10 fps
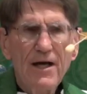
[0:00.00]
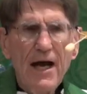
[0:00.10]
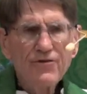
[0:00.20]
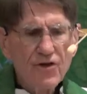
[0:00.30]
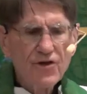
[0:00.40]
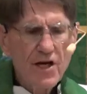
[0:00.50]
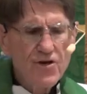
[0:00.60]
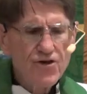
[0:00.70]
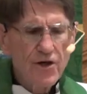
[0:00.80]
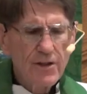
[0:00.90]
As a
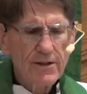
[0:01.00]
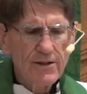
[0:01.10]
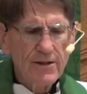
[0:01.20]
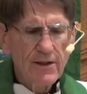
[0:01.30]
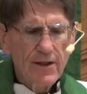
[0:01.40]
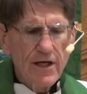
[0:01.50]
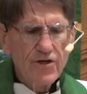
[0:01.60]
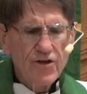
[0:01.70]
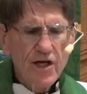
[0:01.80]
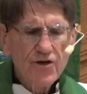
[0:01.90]
teacher,
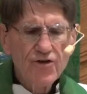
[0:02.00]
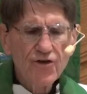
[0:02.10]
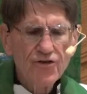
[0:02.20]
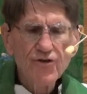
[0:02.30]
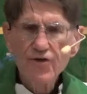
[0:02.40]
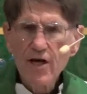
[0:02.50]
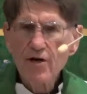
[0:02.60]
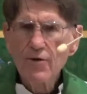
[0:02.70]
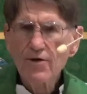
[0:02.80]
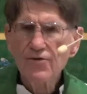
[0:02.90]
he teaches his
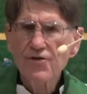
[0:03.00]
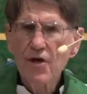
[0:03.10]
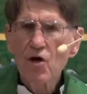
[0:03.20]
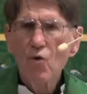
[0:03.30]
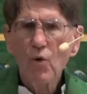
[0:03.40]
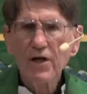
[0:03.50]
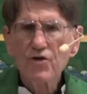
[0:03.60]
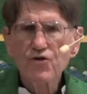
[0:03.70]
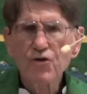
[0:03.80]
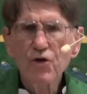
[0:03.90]
hearers what
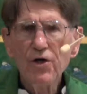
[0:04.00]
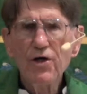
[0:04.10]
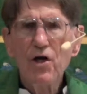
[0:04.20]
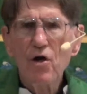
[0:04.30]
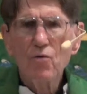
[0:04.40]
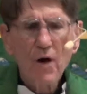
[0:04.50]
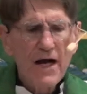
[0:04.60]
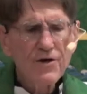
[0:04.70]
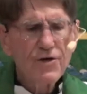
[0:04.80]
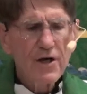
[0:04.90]
is good,
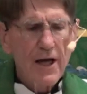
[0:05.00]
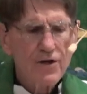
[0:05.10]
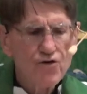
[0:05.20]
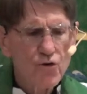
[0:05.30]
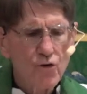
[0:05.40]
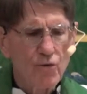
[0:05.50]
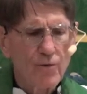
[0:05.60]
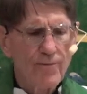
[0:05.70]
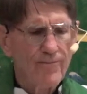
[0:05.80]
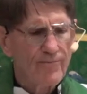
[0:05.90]
right, and
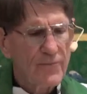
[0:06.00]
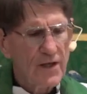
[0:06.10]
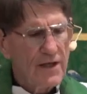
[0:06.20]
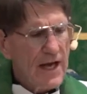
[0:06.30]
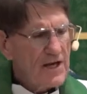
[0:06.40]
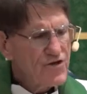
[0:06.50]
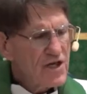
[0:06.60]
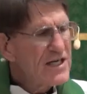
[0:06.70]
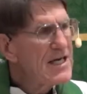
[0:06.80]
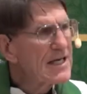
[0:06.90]
true.
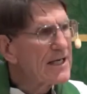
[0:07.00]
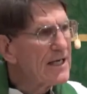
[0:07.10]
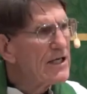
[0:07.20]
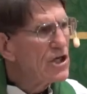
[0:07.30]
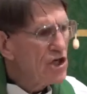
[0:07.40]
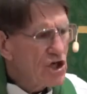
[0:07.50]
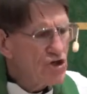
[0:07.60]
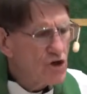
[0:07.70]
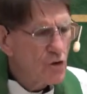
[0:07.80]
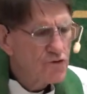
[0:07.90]
As a king, he
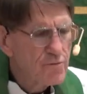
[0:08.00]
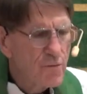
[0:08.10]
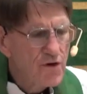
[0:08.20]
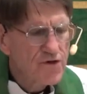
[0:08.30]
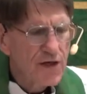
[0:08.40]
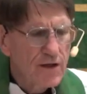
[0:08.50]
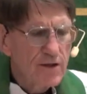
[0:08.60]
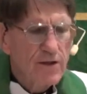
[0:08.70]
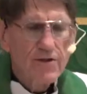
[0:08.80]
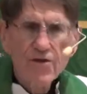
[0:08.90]
shows mercy
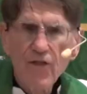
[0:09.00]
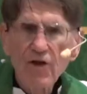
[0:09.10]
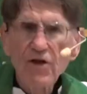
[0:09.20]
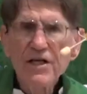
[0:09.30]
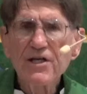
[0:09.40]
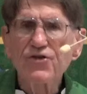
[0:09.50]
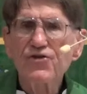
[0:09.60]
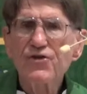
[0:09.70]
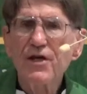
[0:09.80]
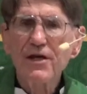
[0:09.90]
to the
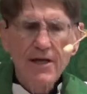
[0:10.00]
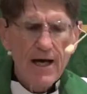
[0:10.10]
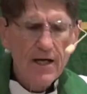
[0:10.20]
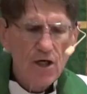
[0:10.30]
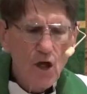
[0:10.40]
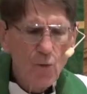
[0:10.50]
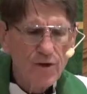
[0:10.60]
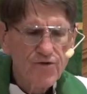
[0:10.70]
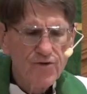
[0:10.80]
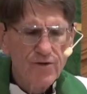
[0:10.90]
least and
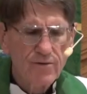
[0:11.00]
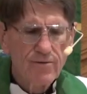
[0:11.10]
lowest.